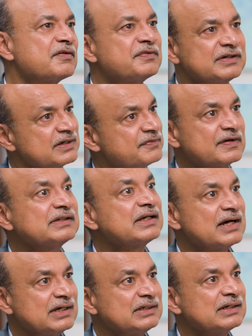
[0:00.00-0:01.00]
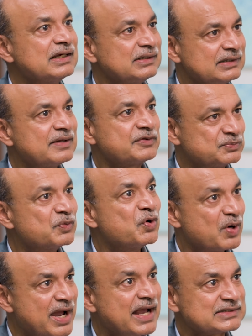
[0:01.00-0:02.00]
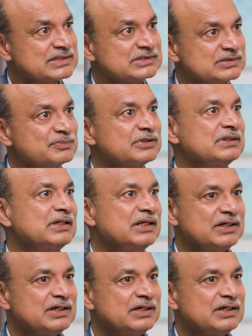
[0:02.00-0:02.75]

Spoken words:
of a different kind that was more accessible